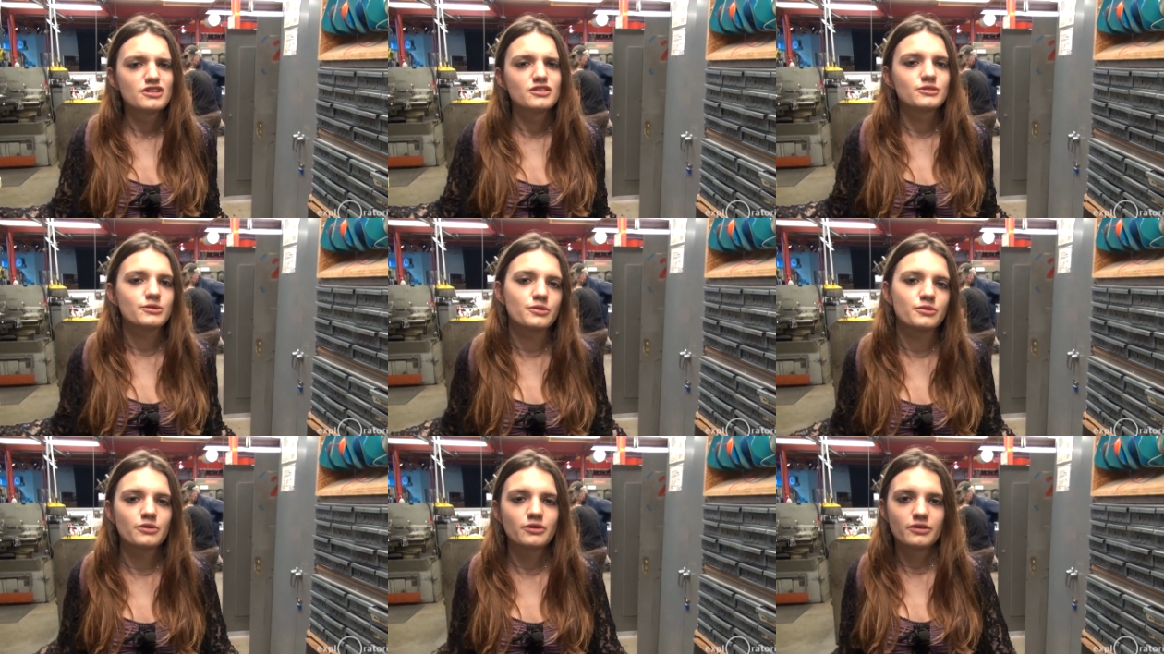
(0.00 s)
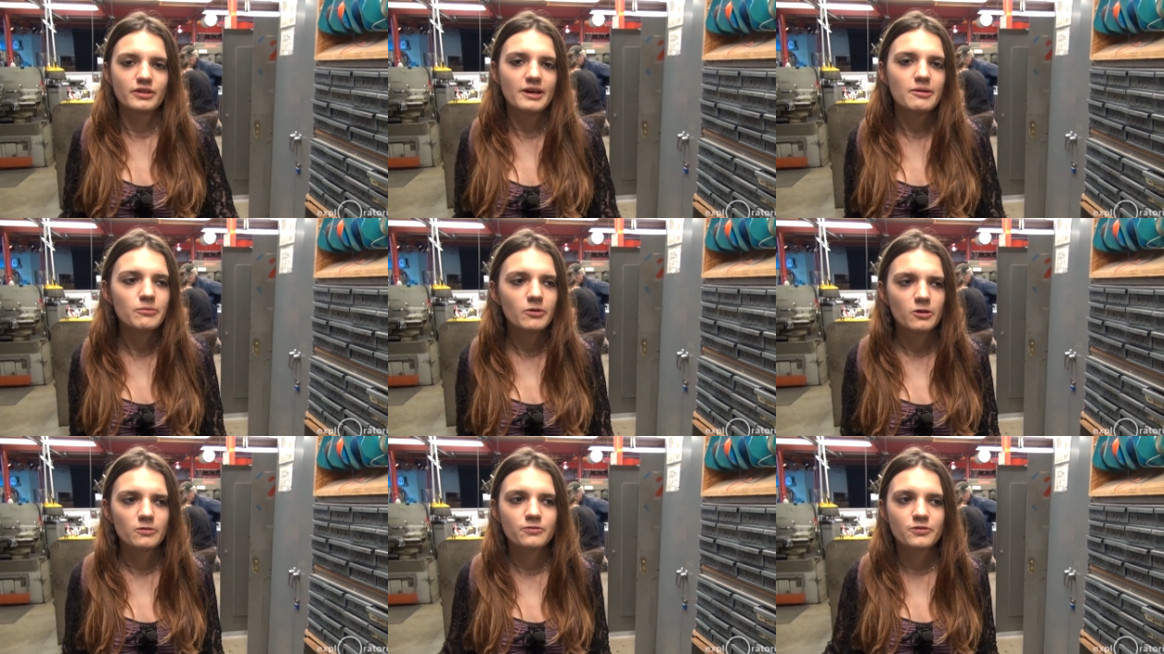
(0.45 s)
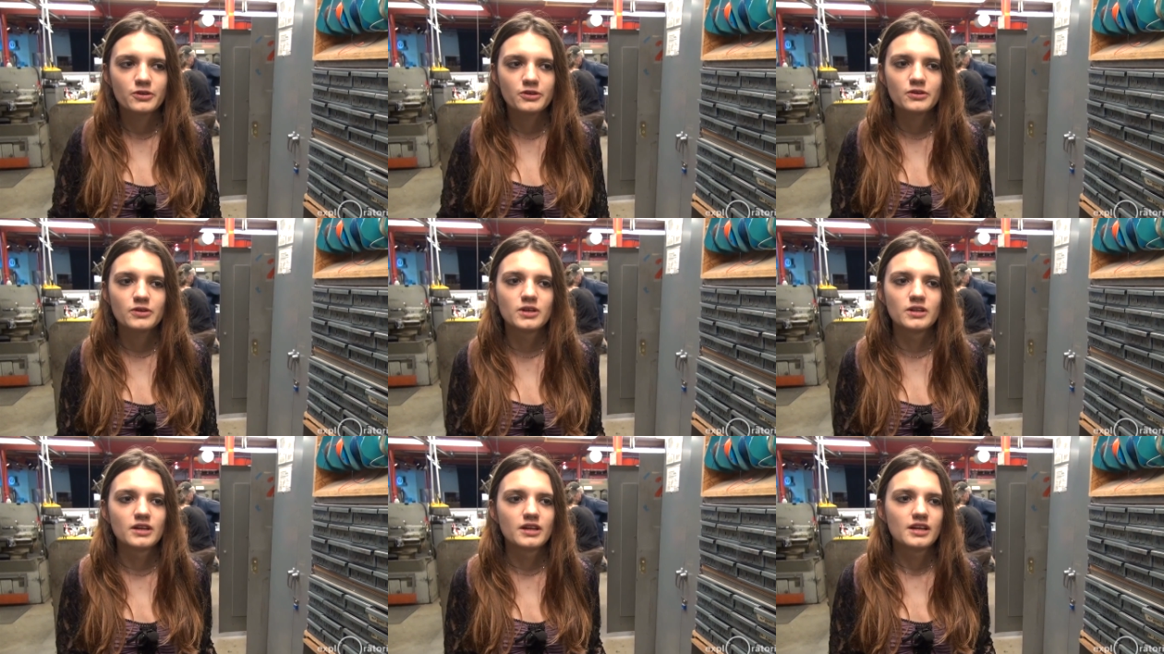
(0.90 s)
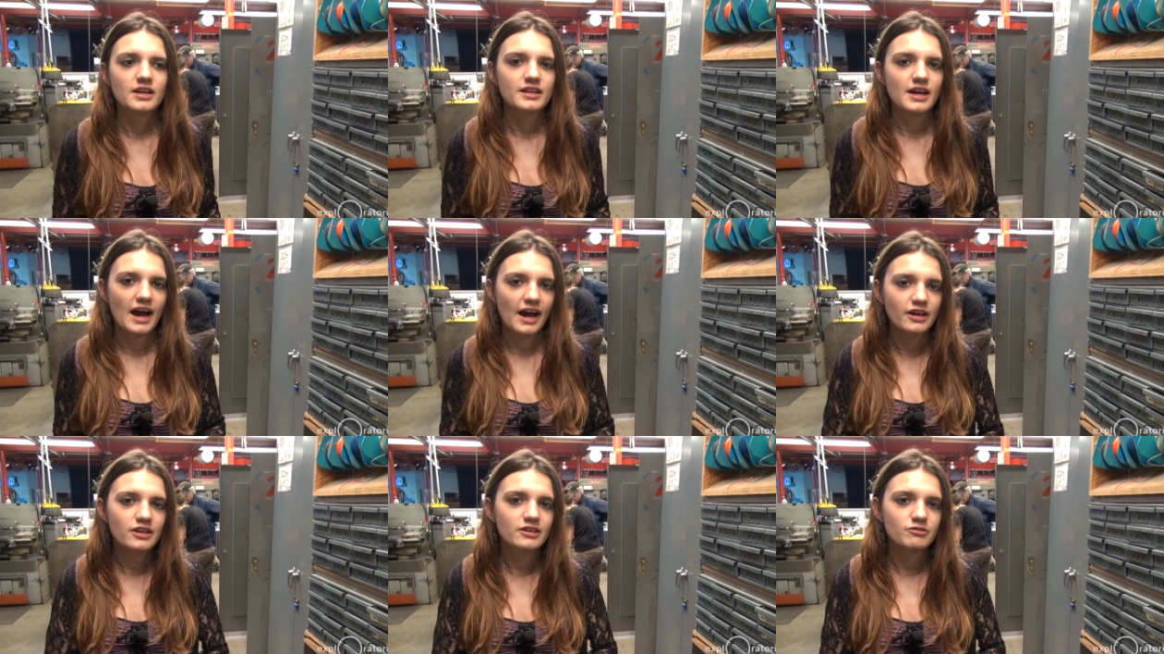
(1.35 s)
screw a light bulb for you.
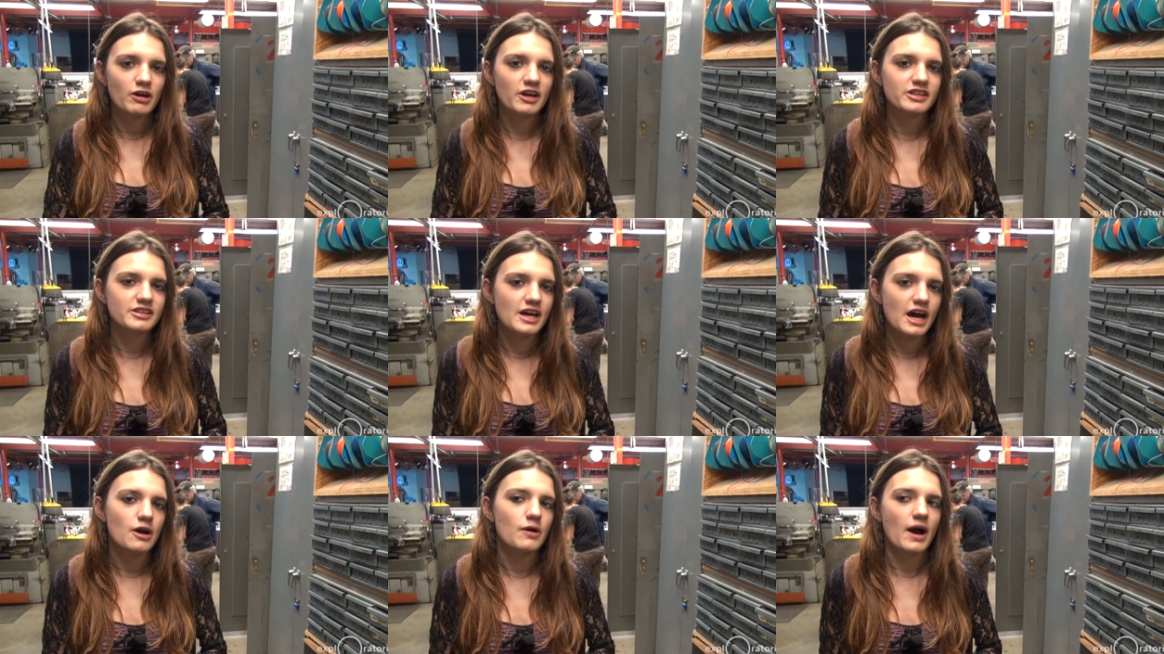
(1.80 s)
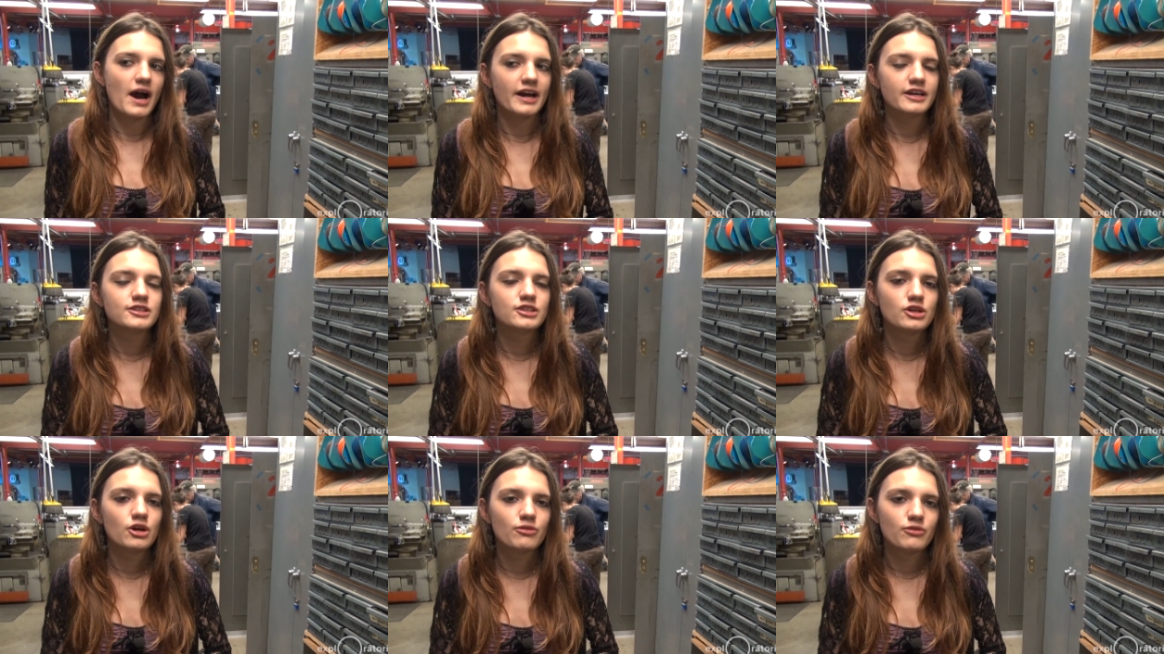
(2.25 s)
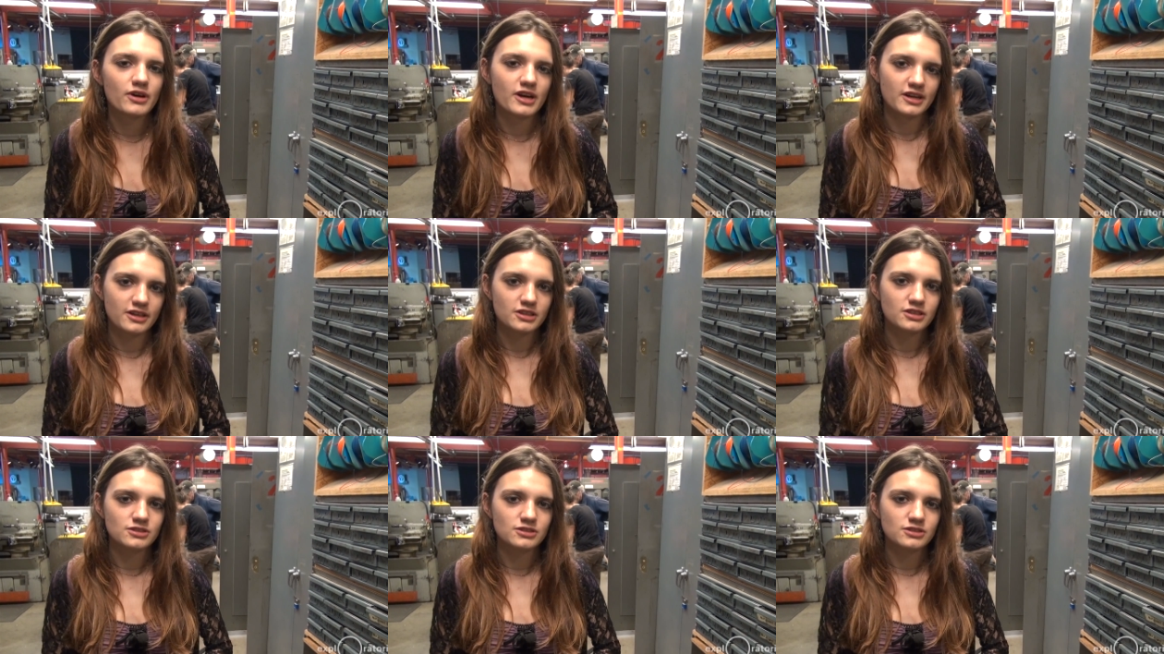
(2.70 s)
Right now, I know what I